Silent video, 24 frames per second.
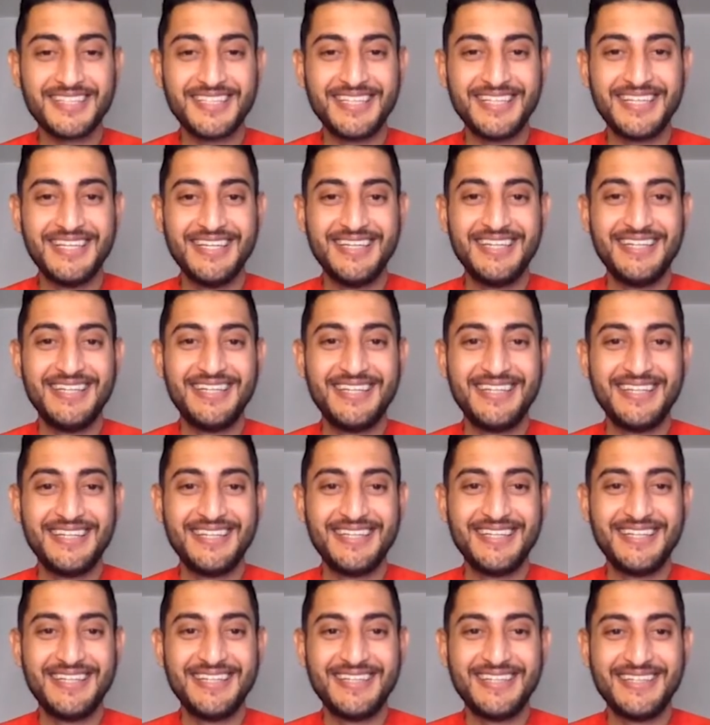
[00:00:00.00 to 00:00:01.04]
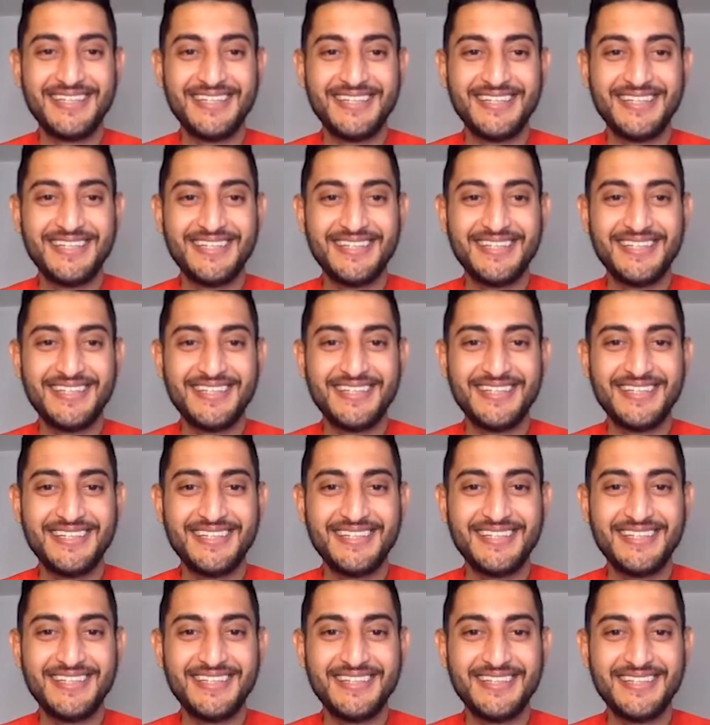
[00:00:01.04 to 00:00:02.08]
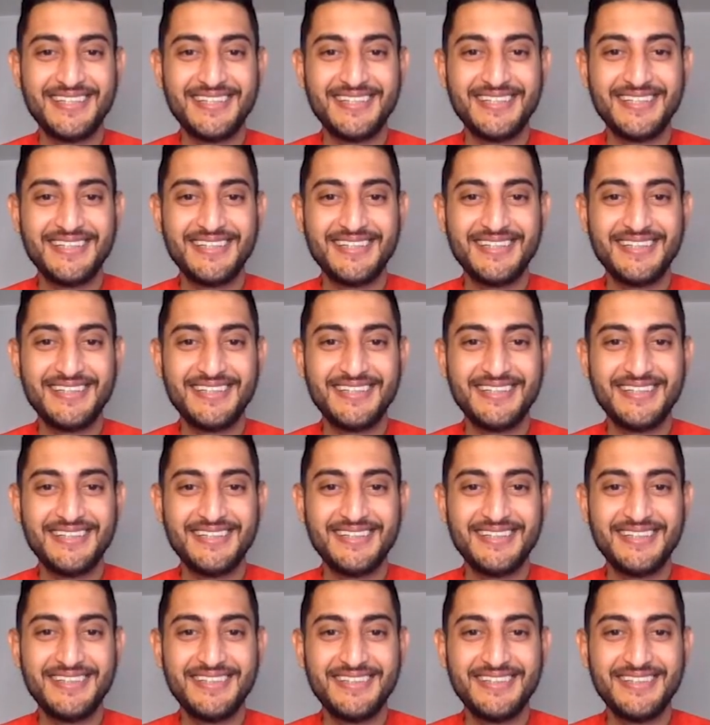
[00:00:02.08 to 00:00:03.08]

No words are spoken by the person on screen.